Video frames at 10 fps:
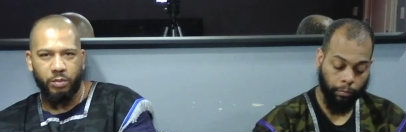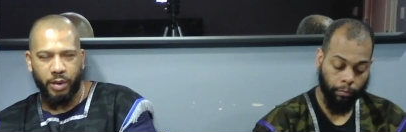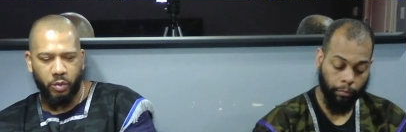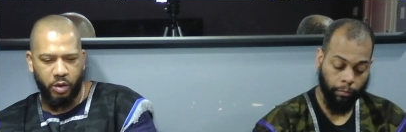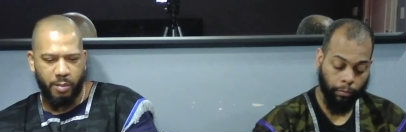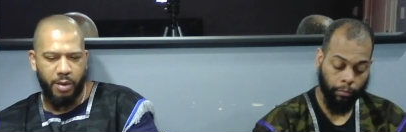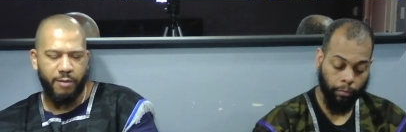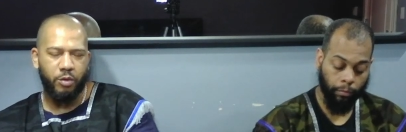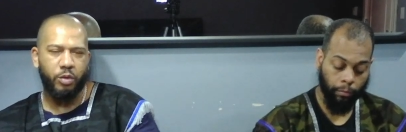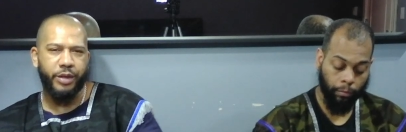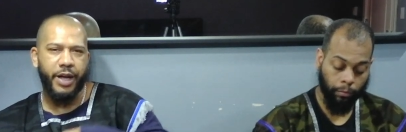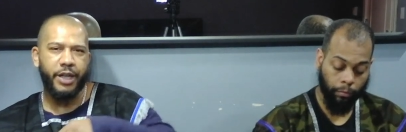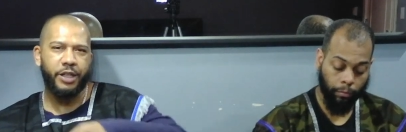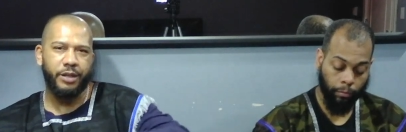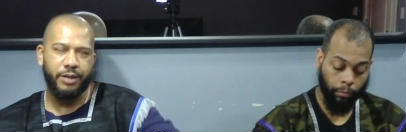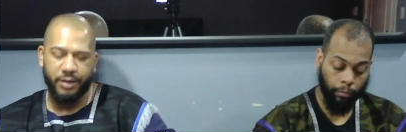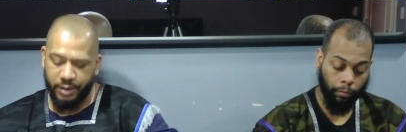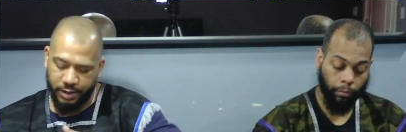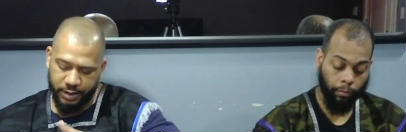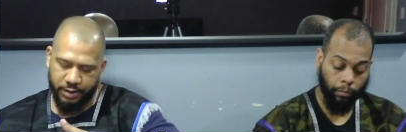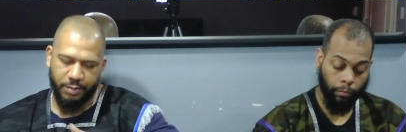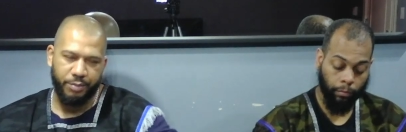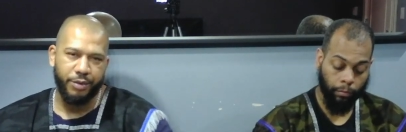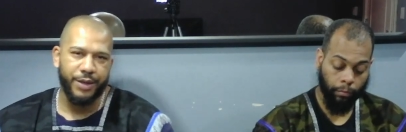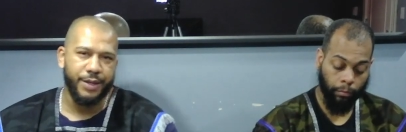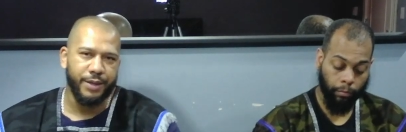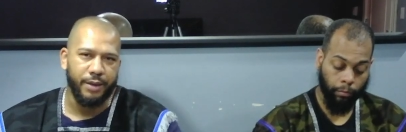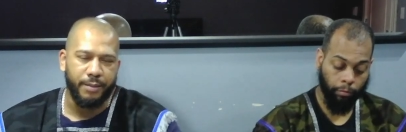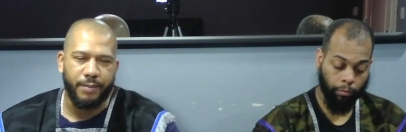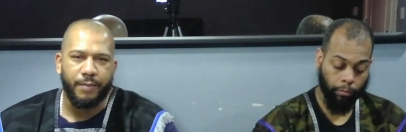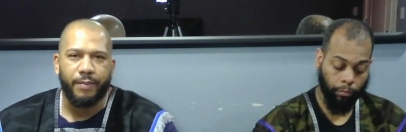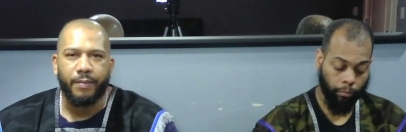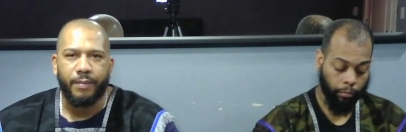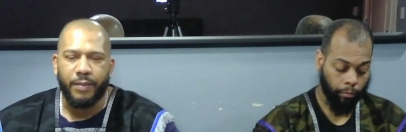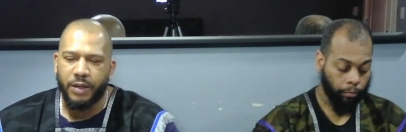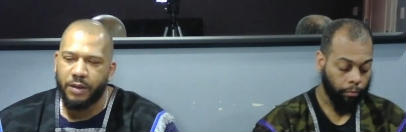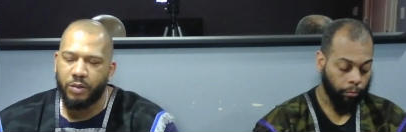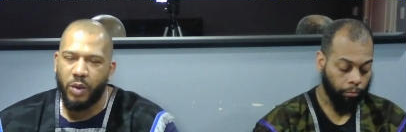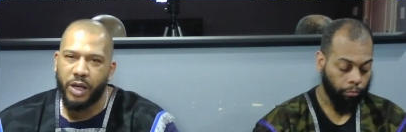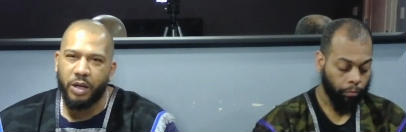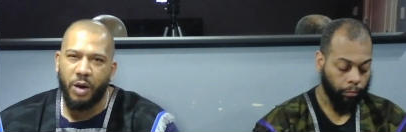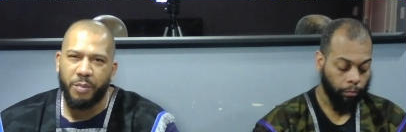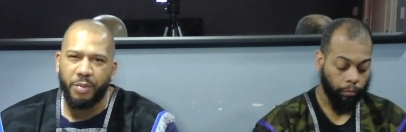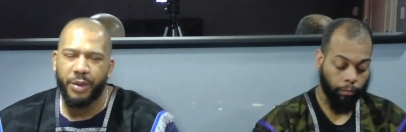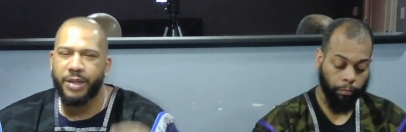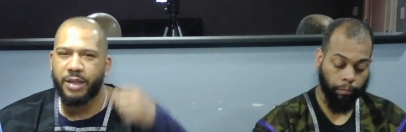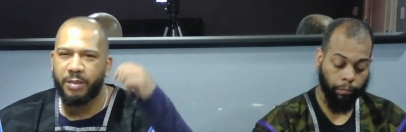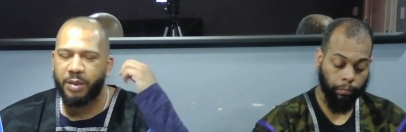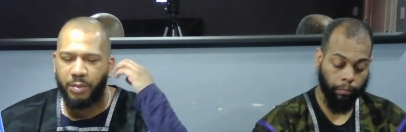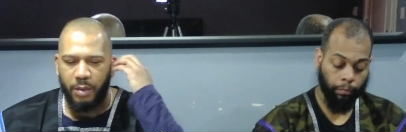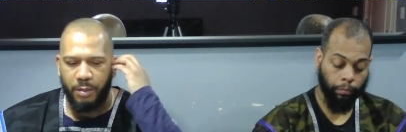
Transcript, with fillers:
Speaker 1: but we're above all nations. And this is a precept. This is why you go precept